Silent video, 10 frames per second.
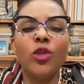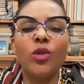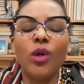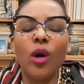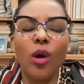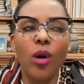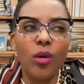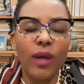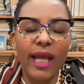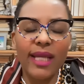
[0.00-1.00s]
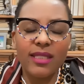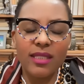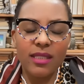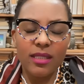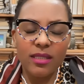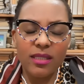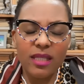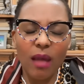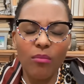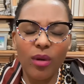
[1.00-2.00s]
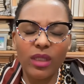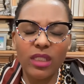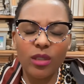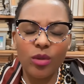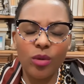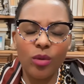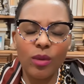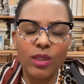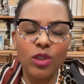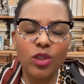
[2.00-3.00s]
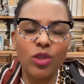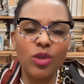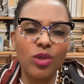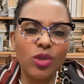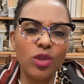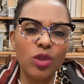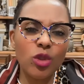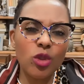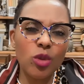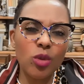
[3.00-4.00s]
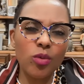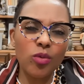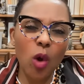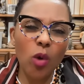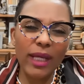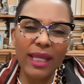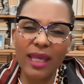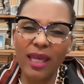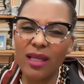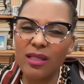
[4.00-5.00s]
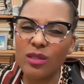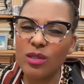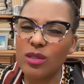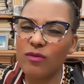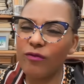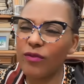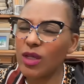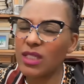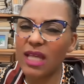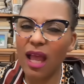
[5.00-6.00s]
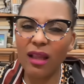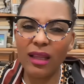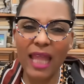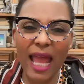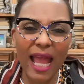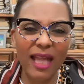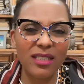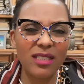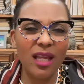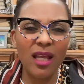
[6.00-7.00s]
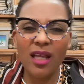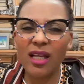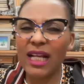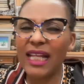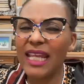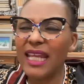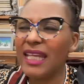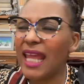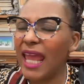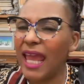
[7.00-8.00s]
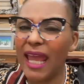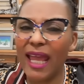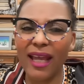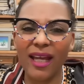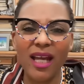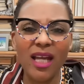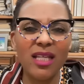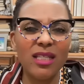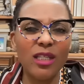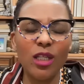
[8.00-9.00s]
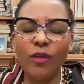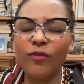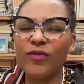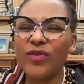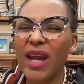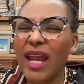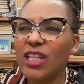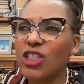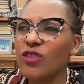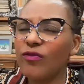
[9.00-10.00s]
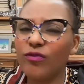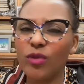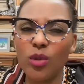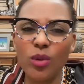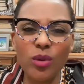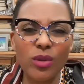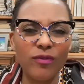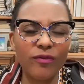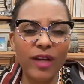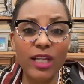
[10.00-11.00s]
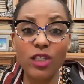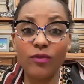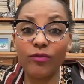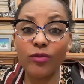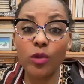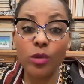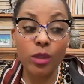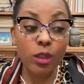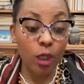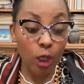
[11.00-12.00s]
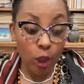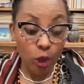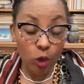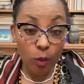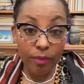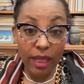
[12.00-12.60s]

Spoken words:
You go as somebody who was used to rolling hills, fertile land, clean air, fresh food, fresh fruit, to